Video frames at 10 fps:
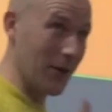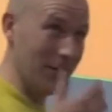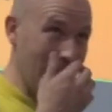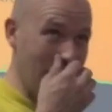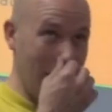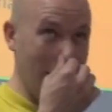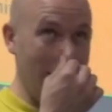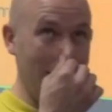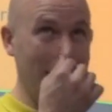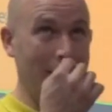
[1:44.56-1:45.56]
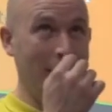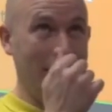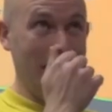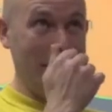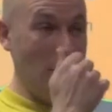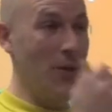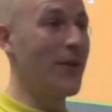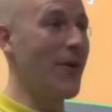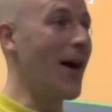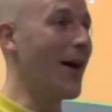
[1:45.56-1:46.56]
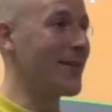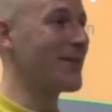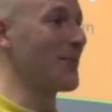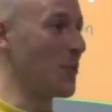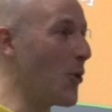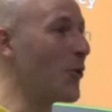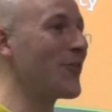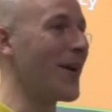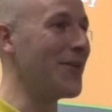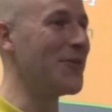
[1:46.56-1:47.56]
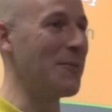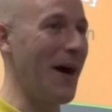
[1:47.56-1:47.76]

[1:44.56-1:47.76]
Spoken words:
one, you will have heard some cool stuff